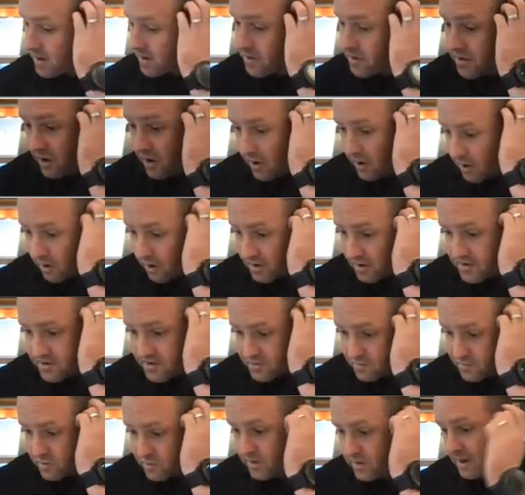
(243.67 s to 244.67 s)
So
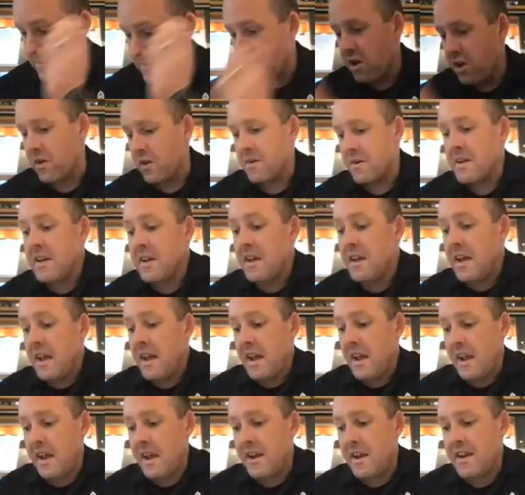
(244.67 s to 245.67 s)
oxygen will come along.
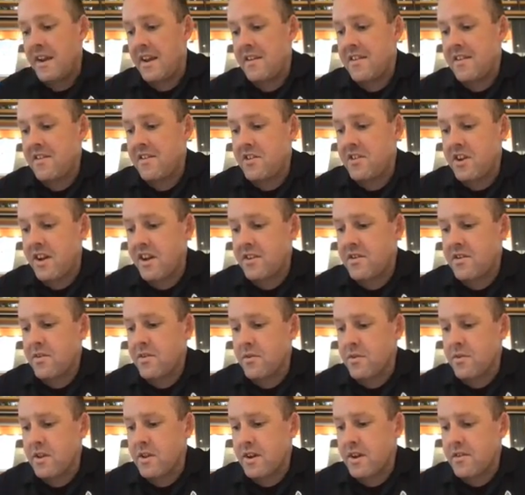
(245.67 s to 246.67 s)
It needs to share
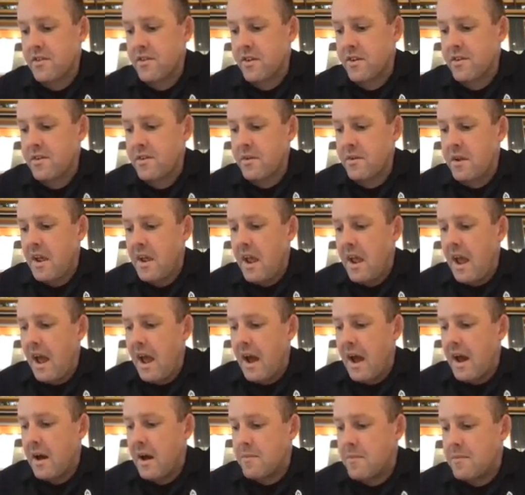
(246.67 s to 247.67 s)
2 electrons.
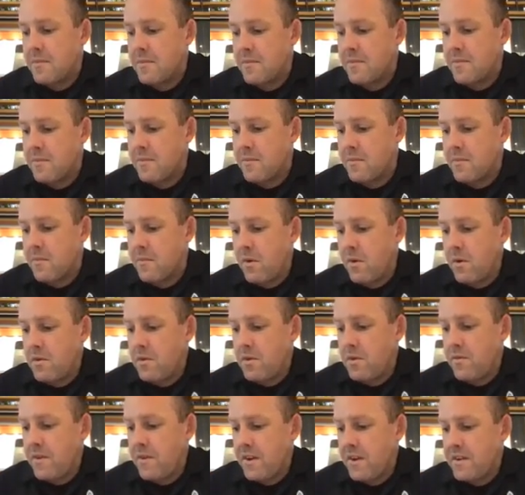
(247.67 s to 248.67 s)
What
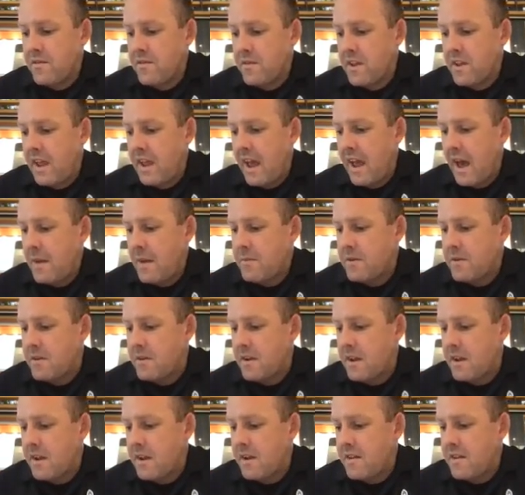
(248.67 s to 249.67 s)
will effectively happen
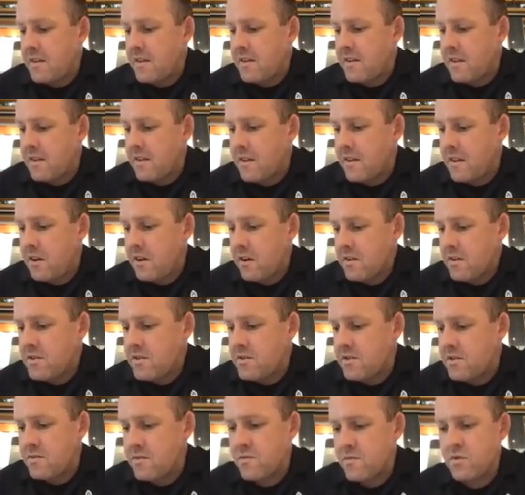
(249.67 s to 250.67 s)
is the
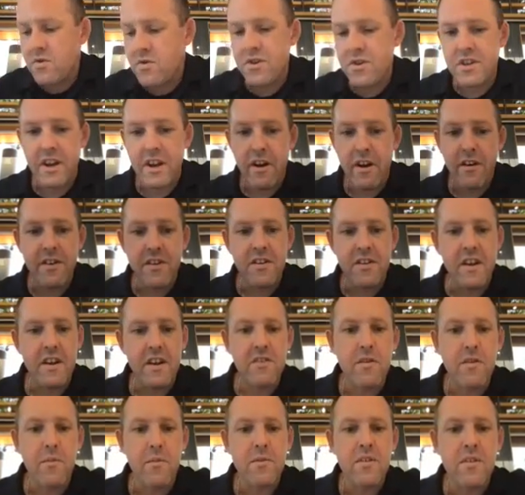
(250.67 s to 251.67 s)
oxygen will share an
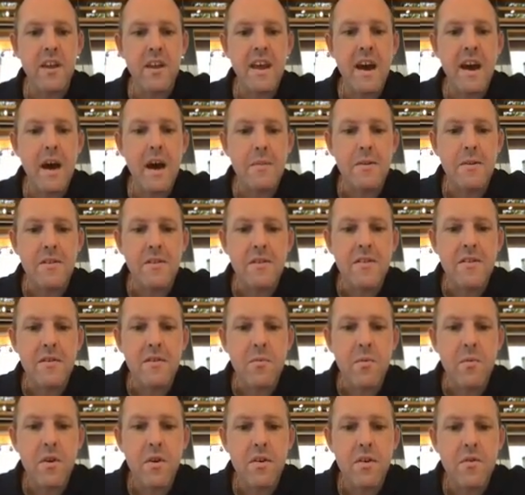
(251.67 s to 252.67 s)
electron with the carbon. So
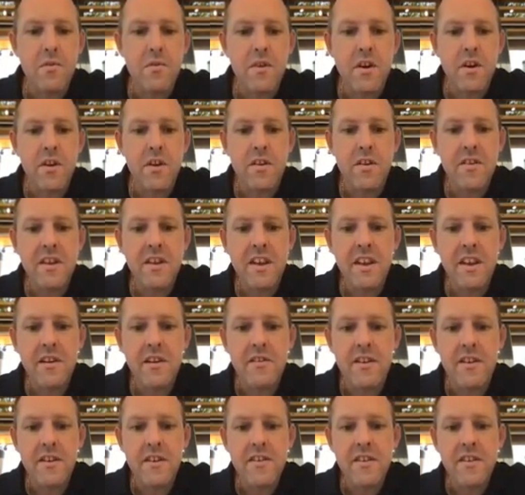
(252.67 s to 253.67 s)
what you'll notice
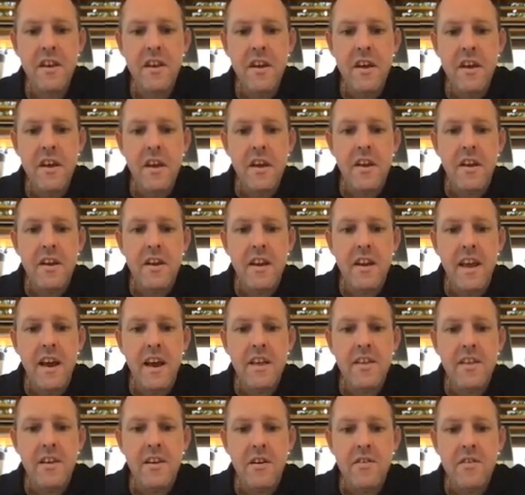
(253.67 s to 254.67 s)
here is
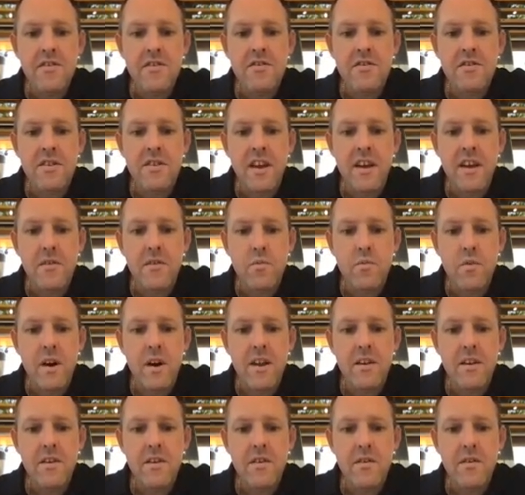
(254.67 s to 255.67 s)
now the oxygen has
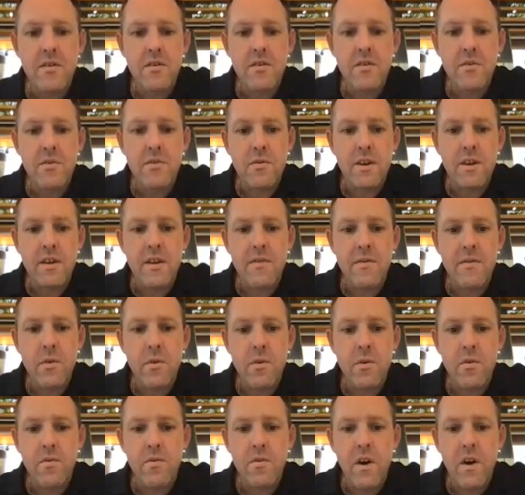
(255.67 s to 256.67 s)
1, 2, 3,
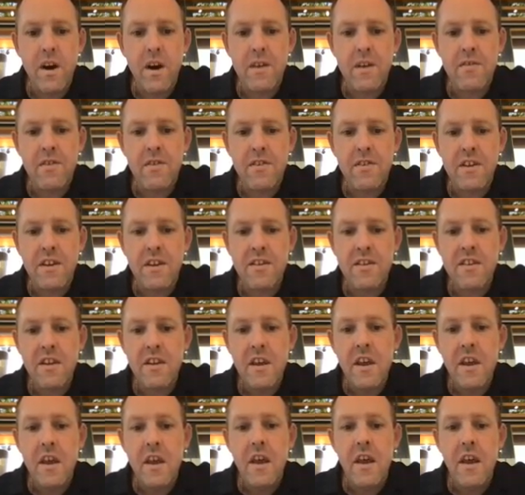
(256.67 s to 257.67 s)
4, 5, 6
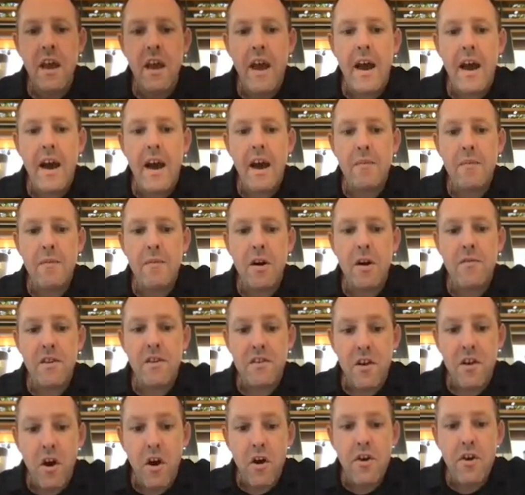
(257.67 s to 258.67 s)
of
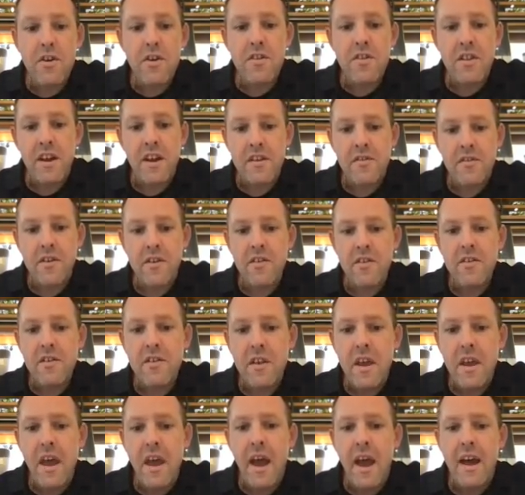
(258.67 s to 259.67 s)
its own electrons,
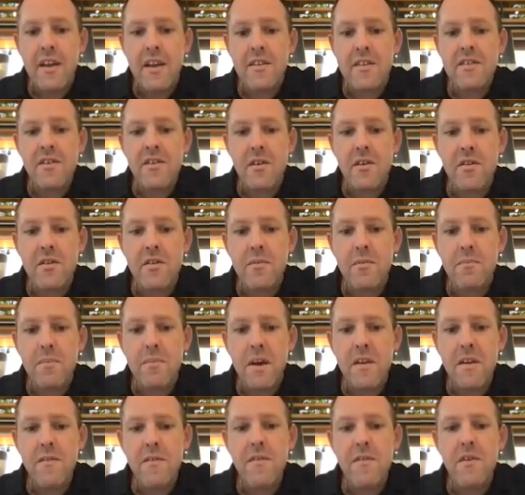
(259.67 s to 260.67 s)
and it's got the
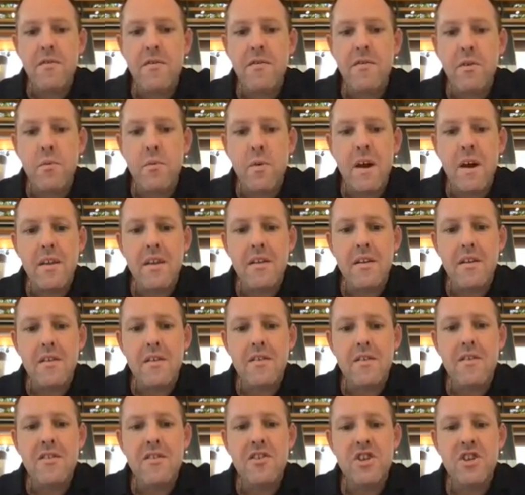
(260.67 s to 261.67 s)
benefit of the one that
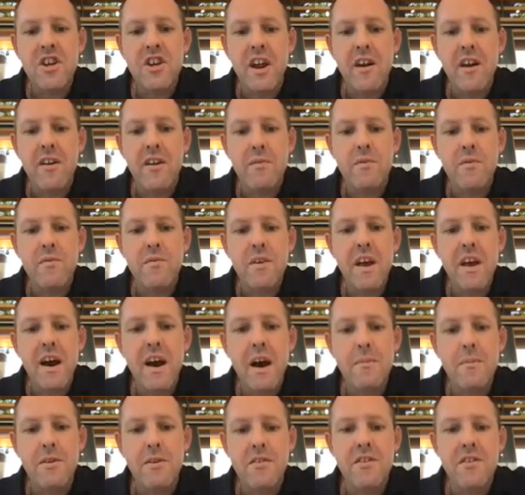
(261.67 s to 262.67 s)
it's sharing with
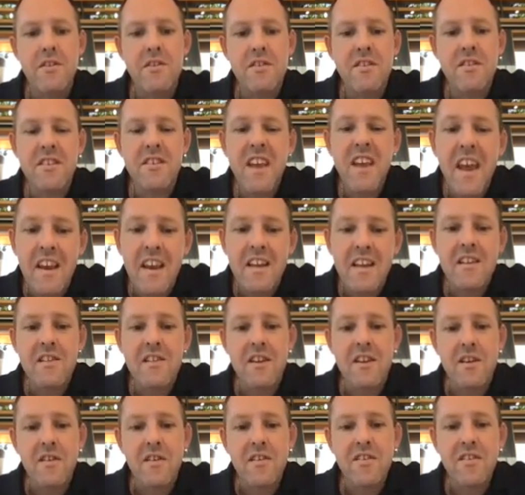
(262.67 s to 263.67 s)
carbon. So it's
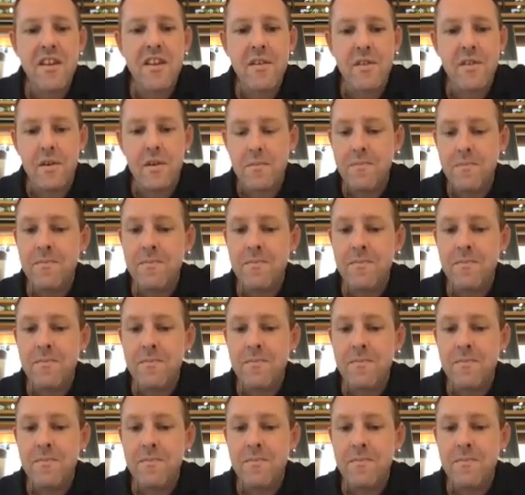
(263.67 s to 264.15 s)
technically got 7.